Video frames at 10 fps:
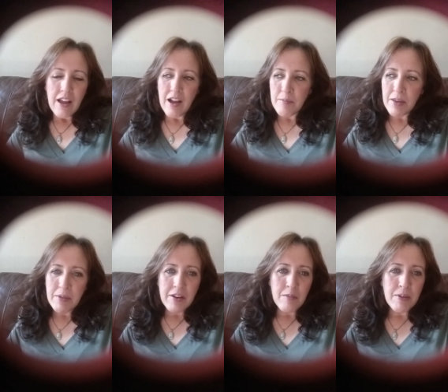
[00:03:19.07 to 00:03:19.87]
Um, I
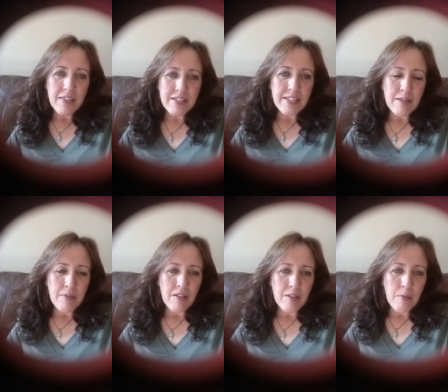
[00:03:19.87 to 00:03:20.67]
mean, it'll be in this
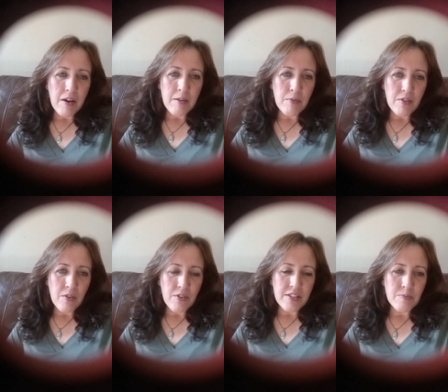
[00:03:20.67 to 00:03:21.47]
email at the bottom
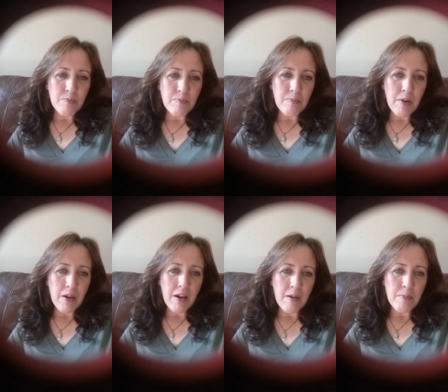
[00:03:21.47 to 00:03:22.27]
or, or this
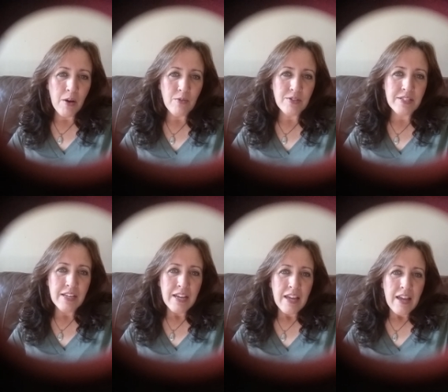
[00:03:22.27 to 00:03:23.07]
uh, post
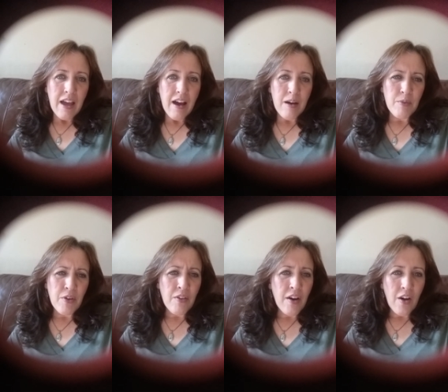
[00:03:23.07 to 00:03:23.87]
um,
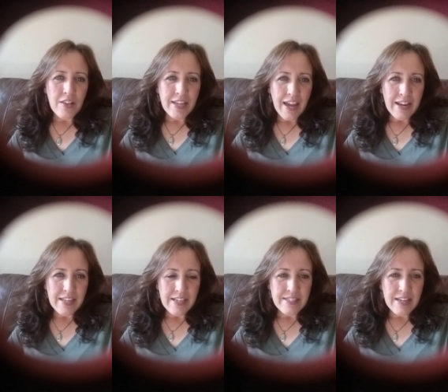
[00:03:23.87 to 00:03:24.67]
with all the holiday
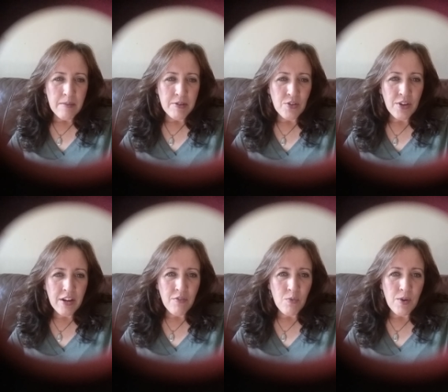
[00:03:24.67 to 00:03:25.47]
ideas in it, but don't
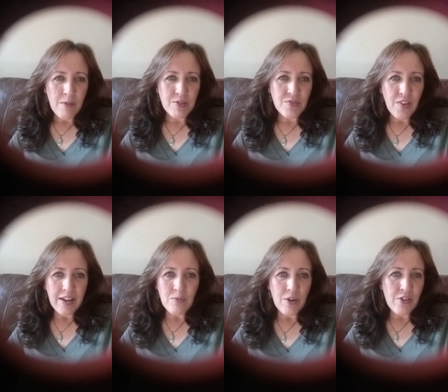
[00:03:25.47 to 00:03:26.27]
get overwhelmed. Just
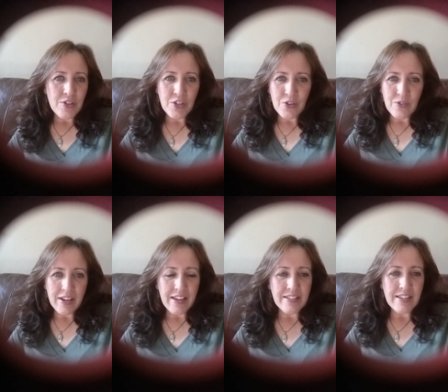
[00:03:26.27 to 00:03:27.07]
find one or two,
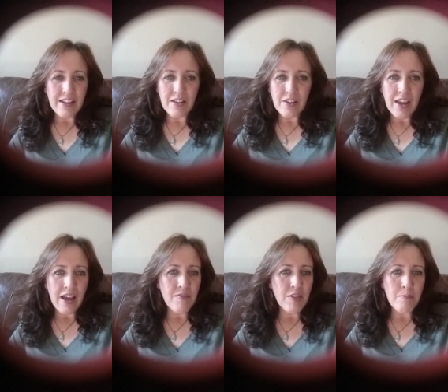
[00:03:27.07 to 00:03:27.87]
like I said, and
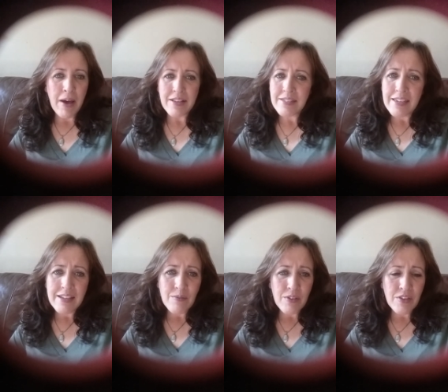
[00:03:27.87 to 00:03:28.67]
having the
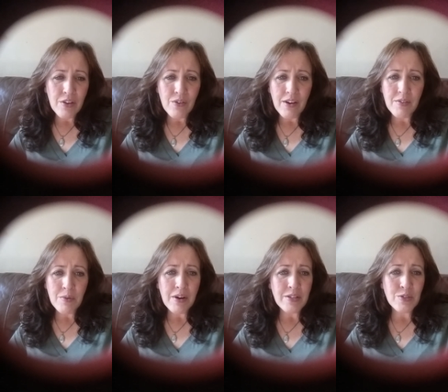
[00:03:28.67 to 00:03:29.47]
basket with you
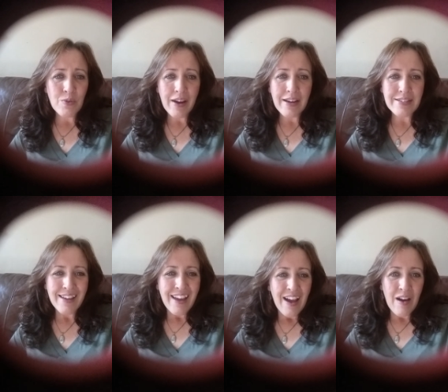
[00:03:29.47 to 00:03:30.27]
everywhere is great.
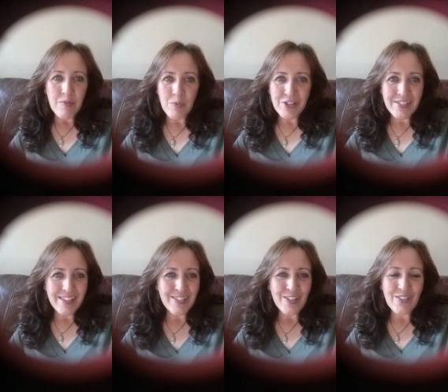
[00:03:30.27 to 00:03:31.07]
Um, the wish
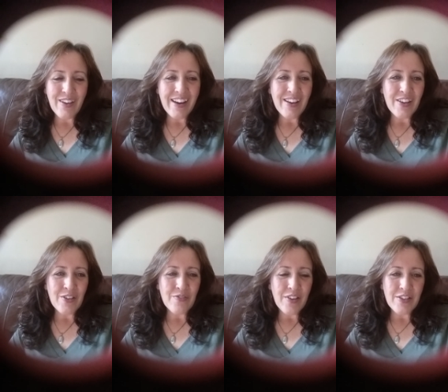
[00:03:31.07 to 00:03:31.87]
lists are great at
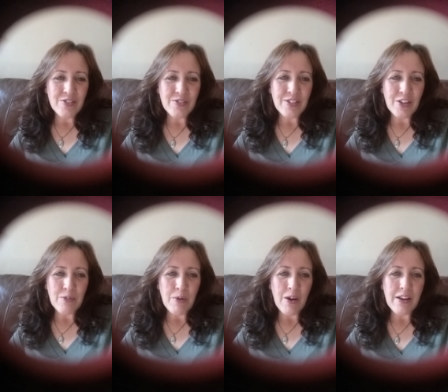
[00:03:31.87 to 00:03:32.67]
your facials and
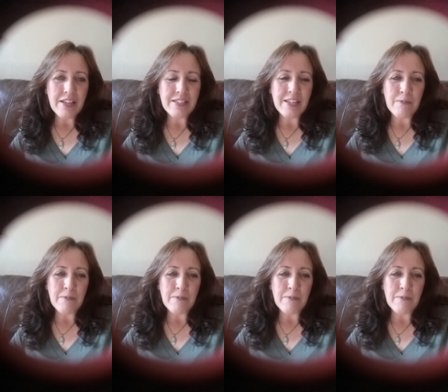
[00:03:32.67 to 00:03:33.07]
your parties.